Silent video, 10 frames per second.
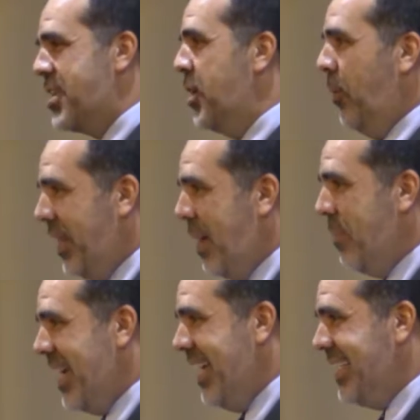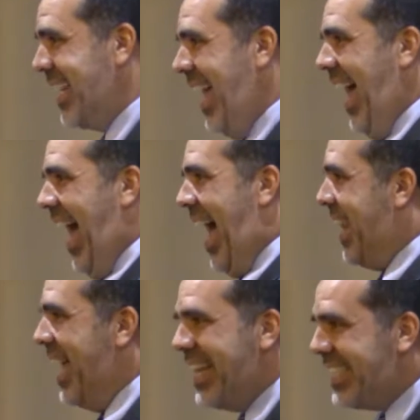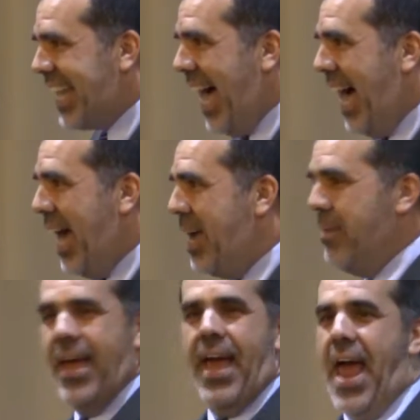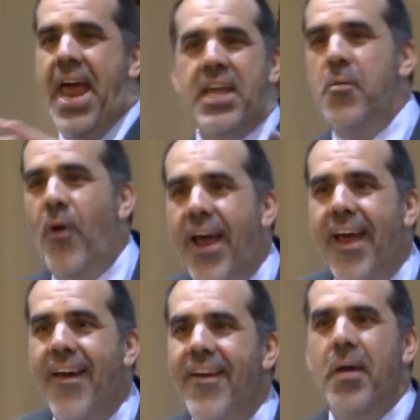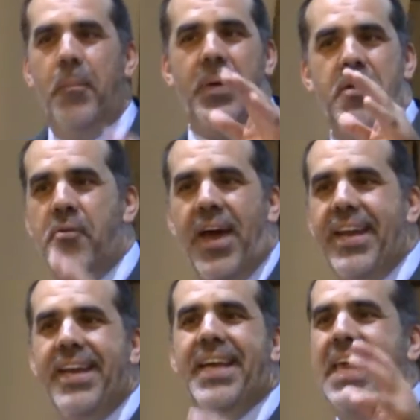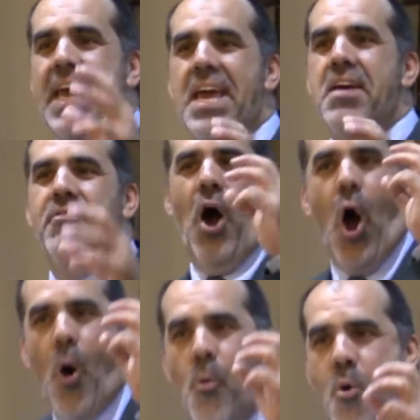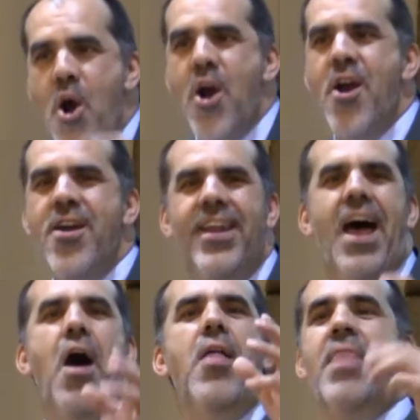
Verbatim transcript: You know what that means? At any time, anywhere, be ready to give a word,